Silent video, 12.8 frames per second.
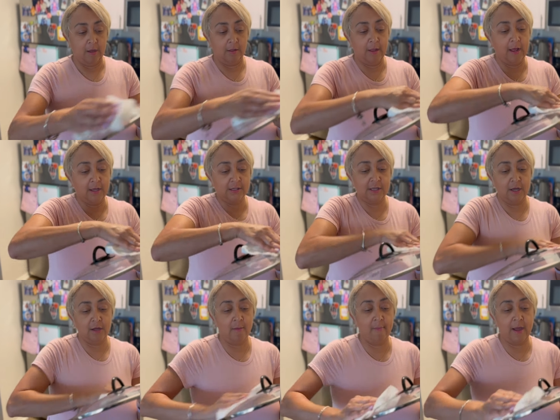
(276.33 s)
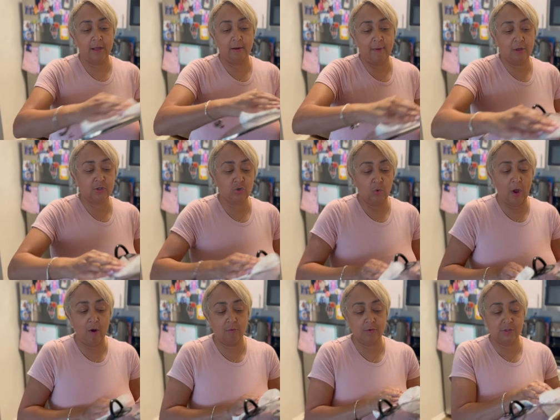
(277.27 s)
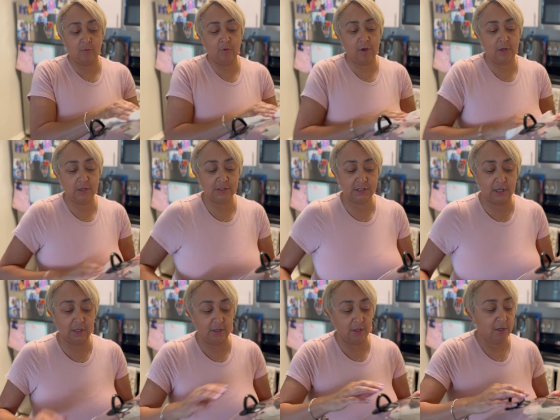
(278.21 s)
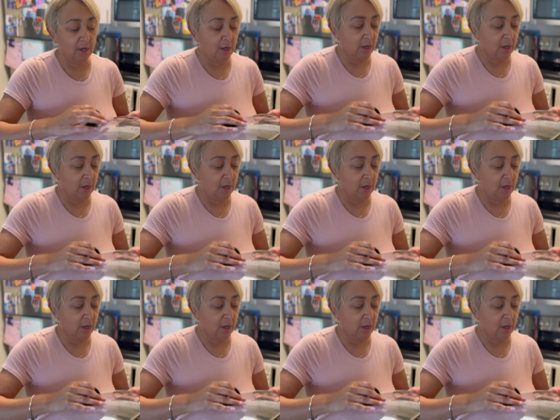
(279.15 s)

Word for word: Like I said, come back in about two hours and we're going to see the